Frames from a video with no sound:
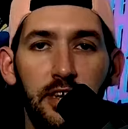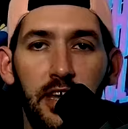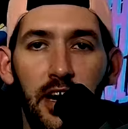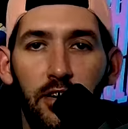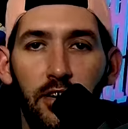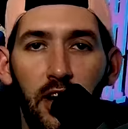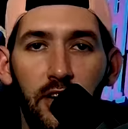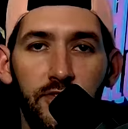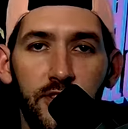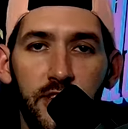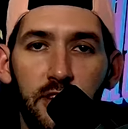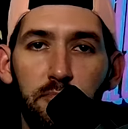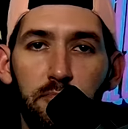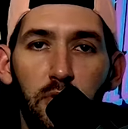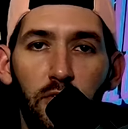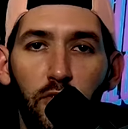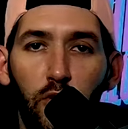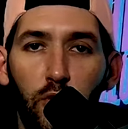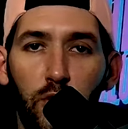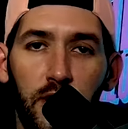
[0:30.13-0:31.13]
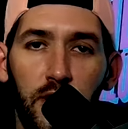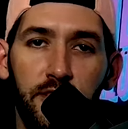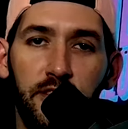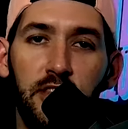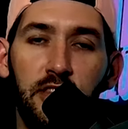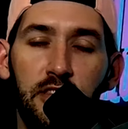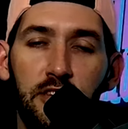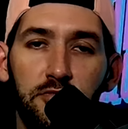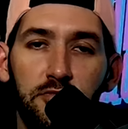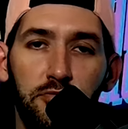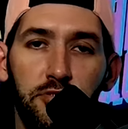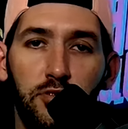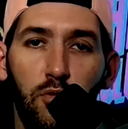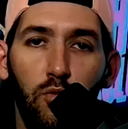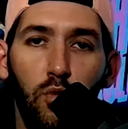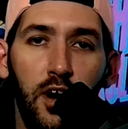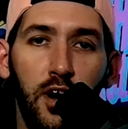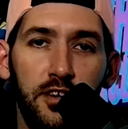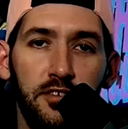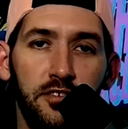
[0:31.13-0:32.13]
Now, I've said before, I think this was a
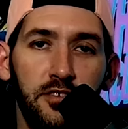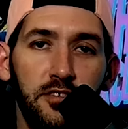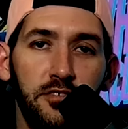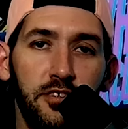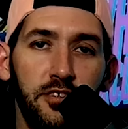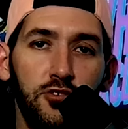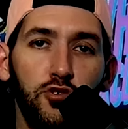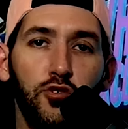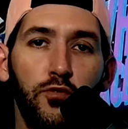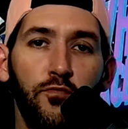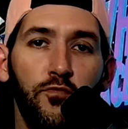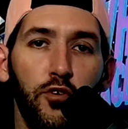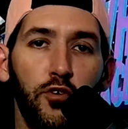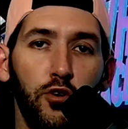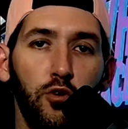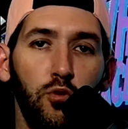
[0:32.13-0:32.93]
wise decision for